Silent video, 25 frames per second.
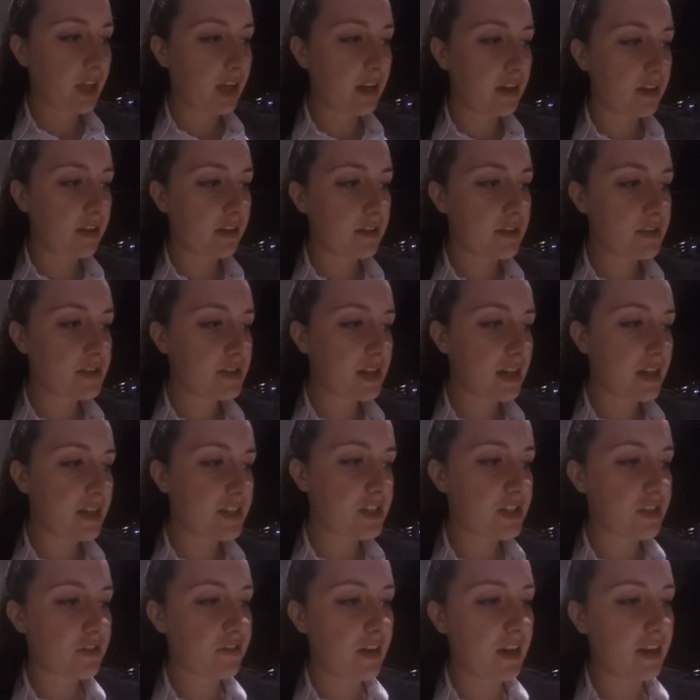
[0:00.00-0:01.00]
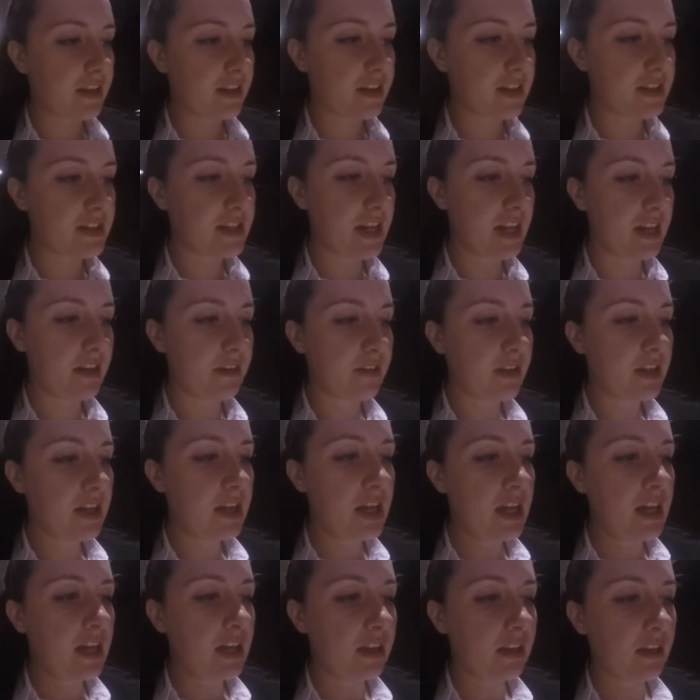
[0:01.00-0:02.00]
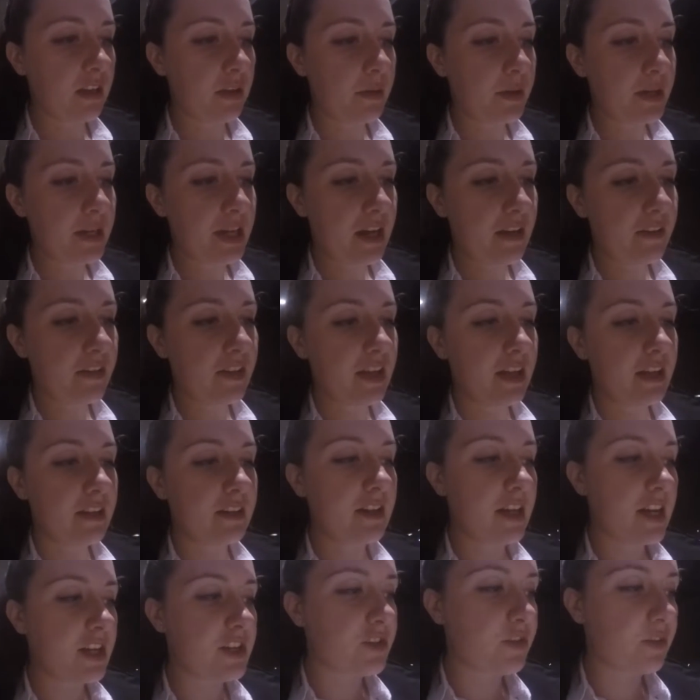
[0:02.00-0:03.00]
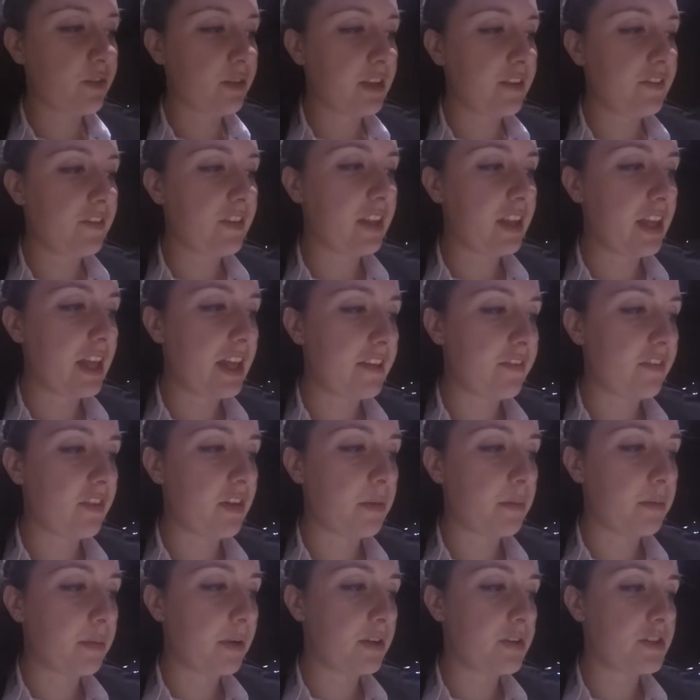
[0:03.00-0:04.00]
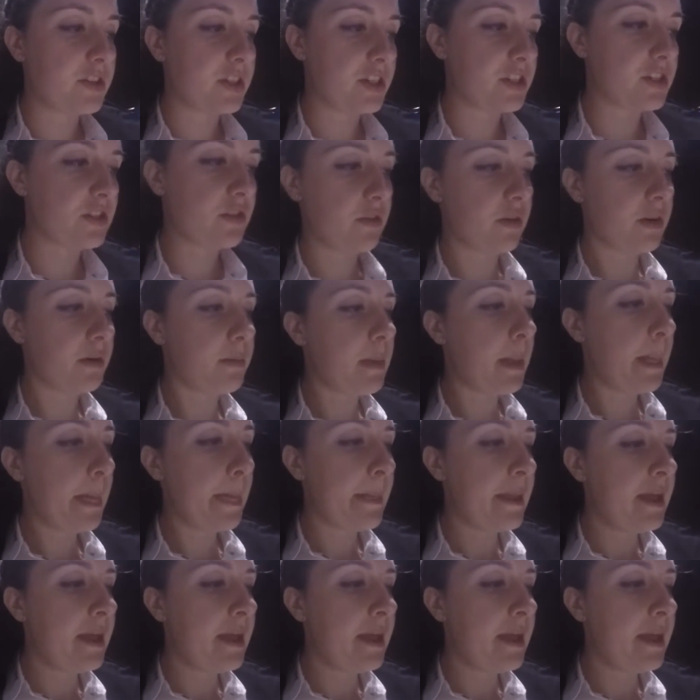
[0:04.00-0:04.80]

on all sides, surrounded the town, glowing now in the unnatural, livid light of an approaching storm.